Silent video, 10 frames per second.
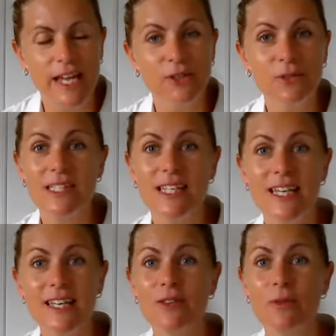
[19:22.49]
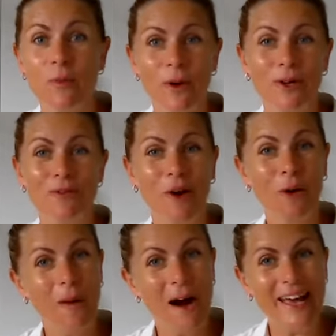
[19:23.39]
and you'll see the word
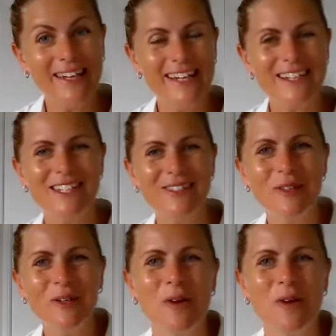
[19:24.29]
required next to it